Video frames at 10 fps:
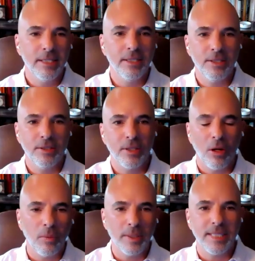You can
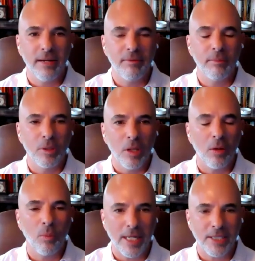always have them
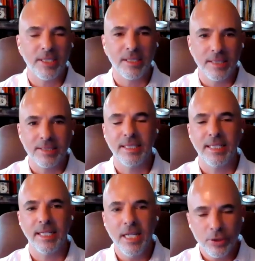watching, listening,